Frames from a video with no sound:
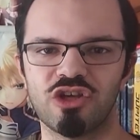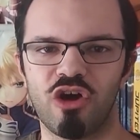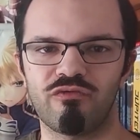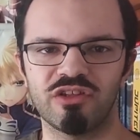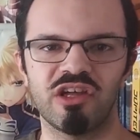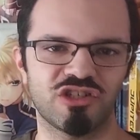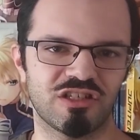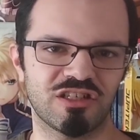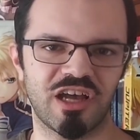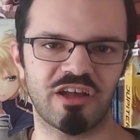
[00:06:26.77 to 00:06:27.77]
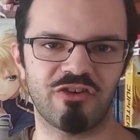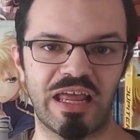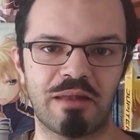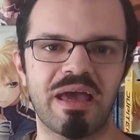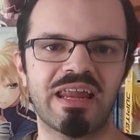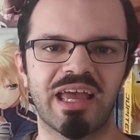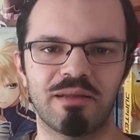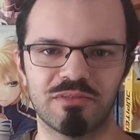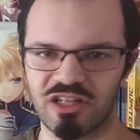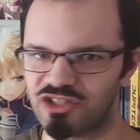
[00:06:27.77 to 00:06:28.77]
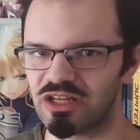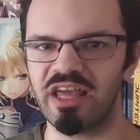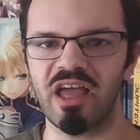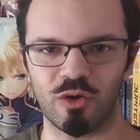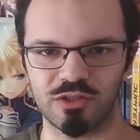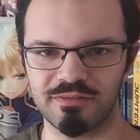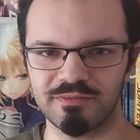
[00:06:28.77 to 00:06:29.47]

of the dungeon designer and metagame the dungeon layout.